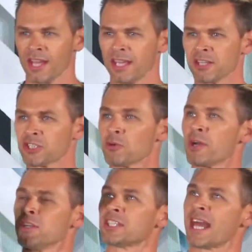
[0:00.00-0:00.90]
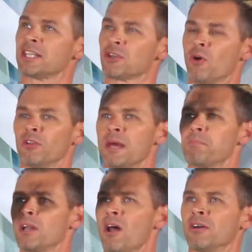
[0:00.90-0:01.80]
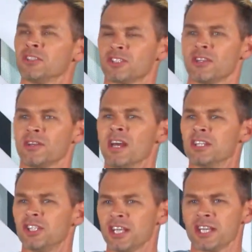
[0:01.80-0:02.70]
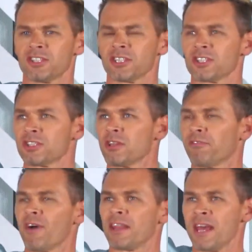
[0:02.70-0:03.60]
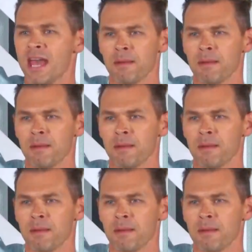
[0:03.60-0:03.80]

He is the one who takes all that belongs to Jesus, to the Father,